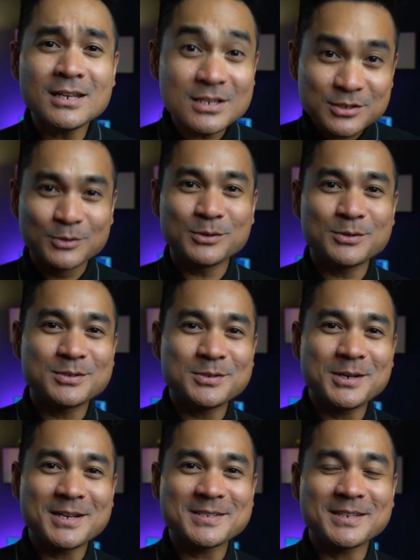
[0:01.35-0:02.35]
It's good to see
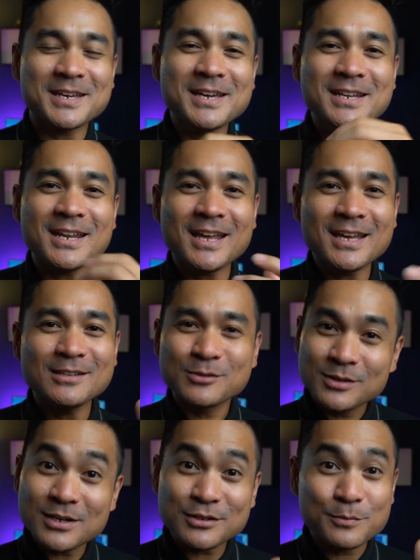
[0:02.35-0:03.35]
you guys again, and
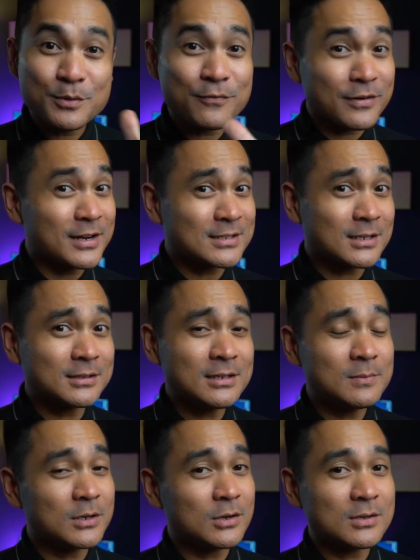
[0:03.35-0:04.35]
today is going to be very
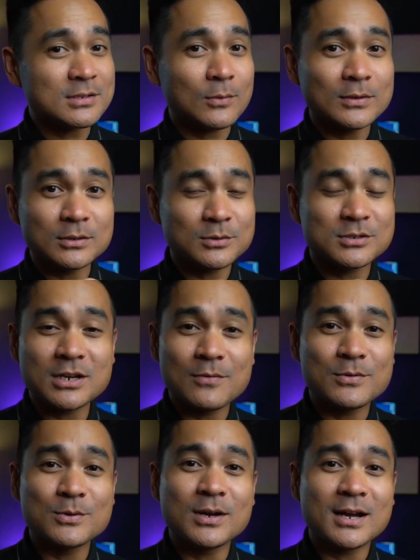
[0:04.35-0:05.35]
exciting because I wanted to share
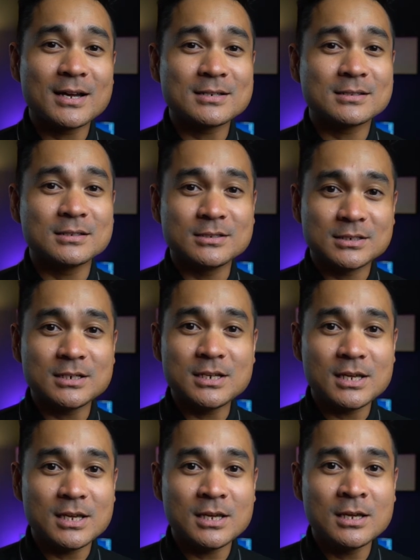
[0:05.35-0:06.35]
with you guys the
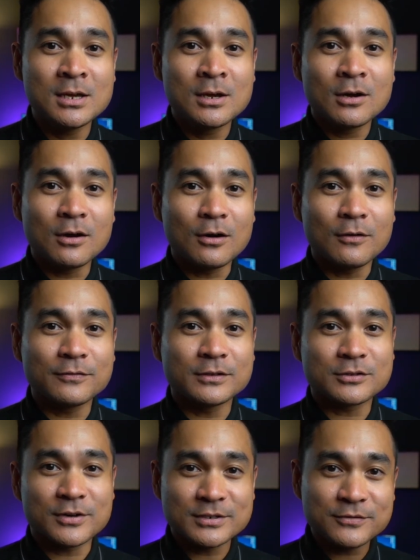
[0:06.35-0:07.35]
journey of
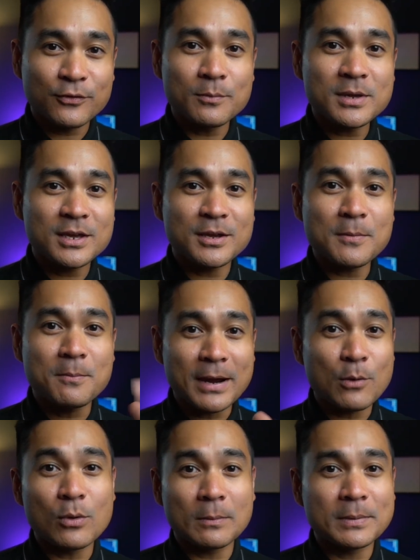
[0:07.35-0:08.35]
transforming
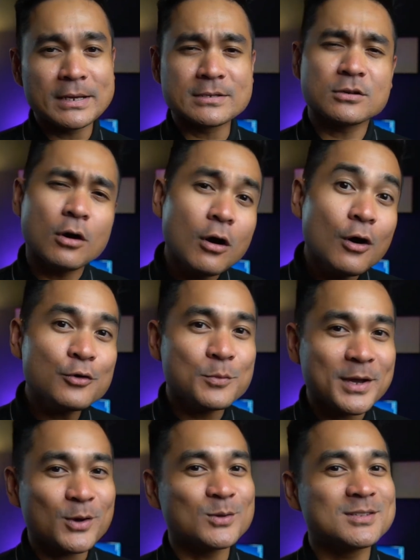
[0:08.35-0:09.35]
my workplace, or you
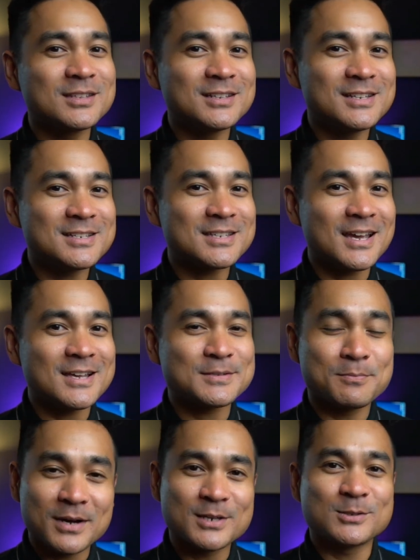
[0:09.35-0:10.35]
may consider this
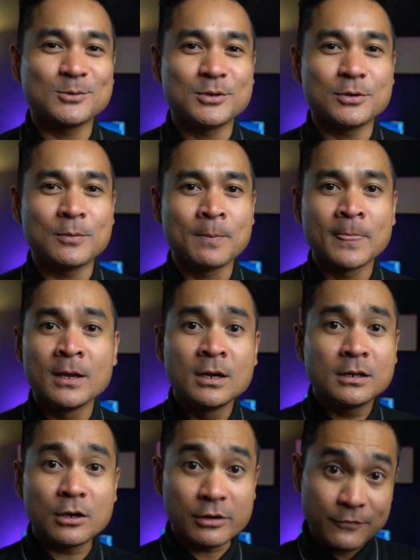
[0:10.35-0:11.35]
as my studio.
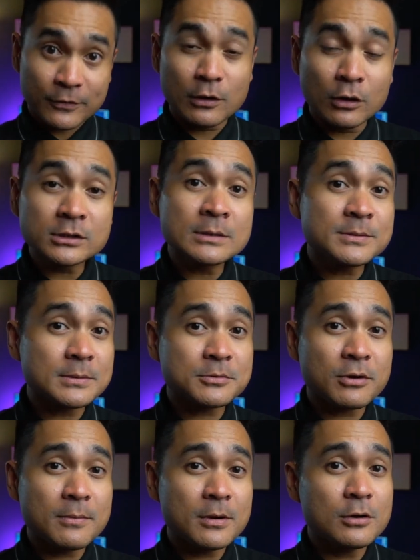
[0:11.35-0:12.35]
Now, if you're a long-term
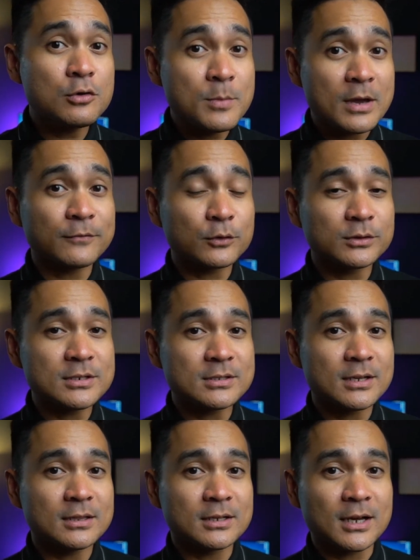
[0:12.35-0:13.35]
subscriber, you may have noticed
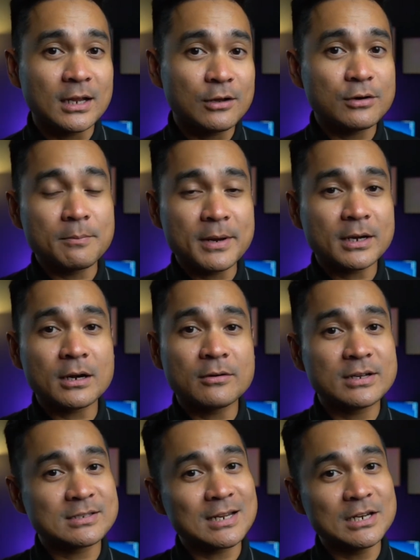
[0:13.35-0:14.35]
that the color on the
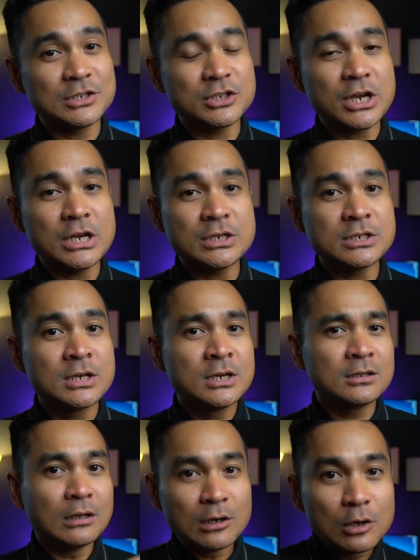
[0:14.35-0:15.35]
background has slightly changed.
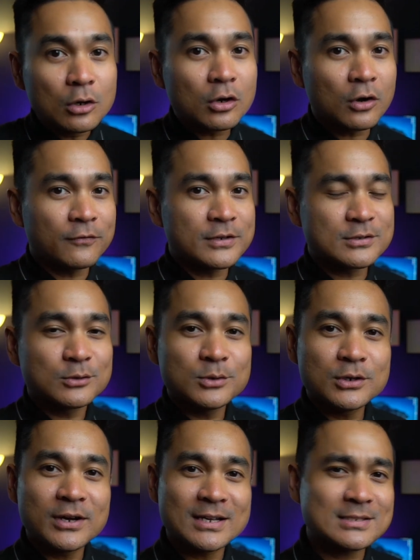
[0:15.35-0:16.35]
The look of the
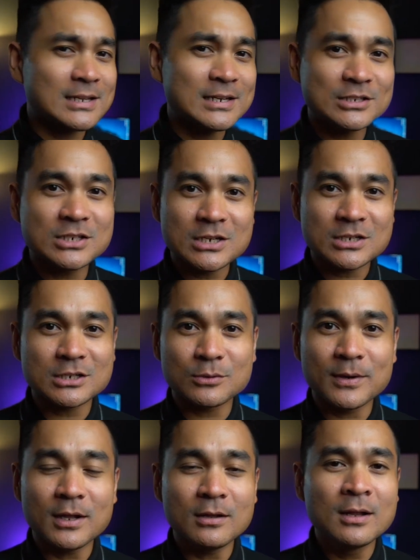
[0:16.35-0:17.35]
studio has slightly changed as
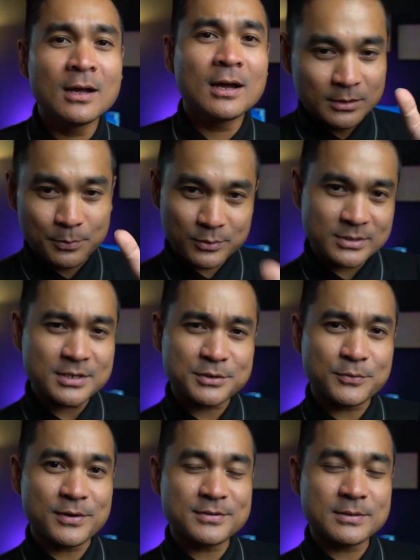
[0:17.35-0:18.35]
well. The process is
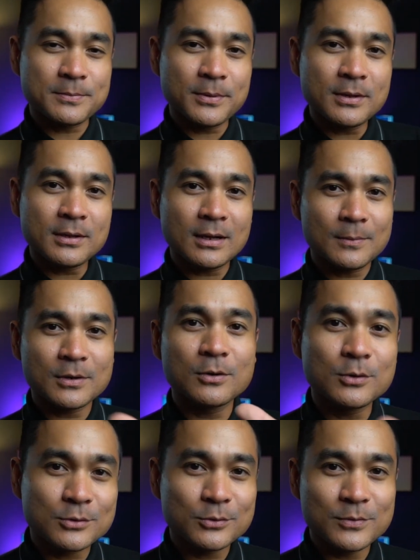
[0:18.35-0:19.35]
very simple. I'm going to
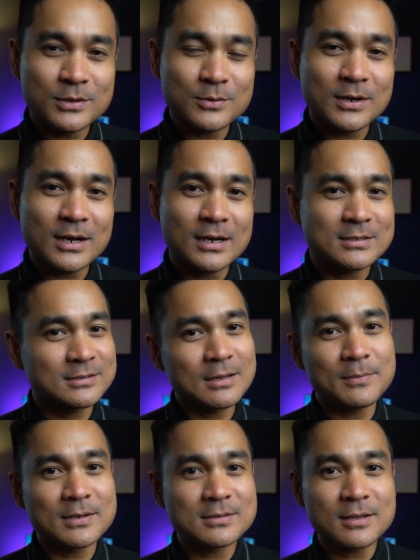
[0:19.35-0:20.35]
go through with you guys
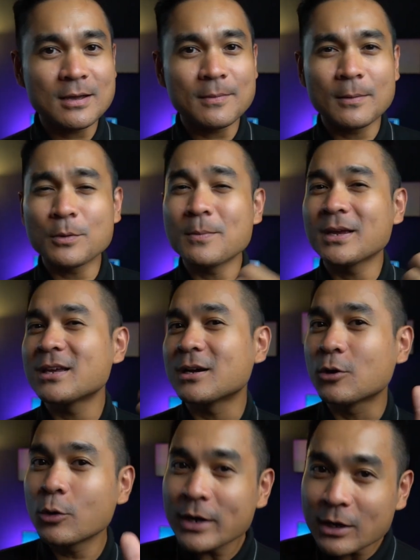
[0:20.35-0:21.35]
step by step. I'm going to make it a
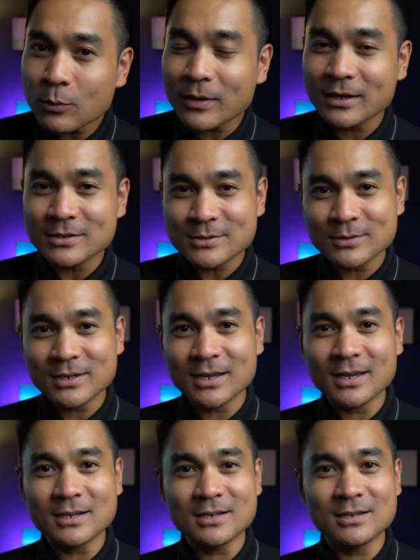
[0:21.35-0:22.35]
quick one so
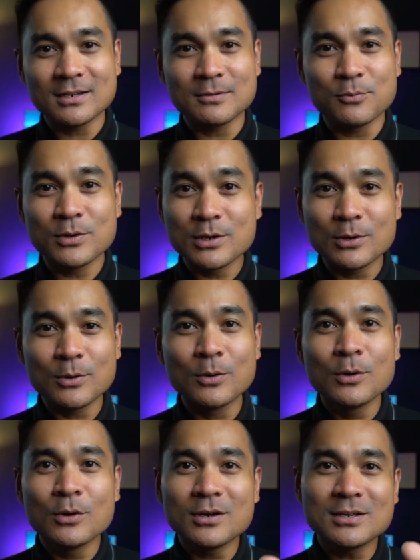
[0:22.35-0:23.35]
that the video
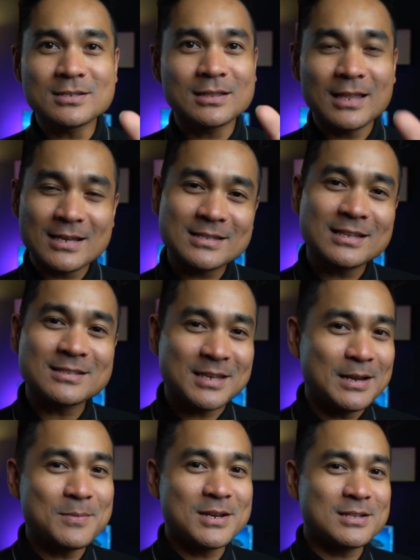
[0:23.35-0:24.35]
is less than
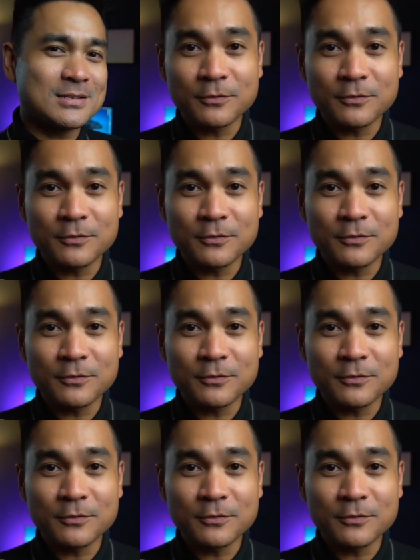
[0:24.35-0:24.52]
10 minutes.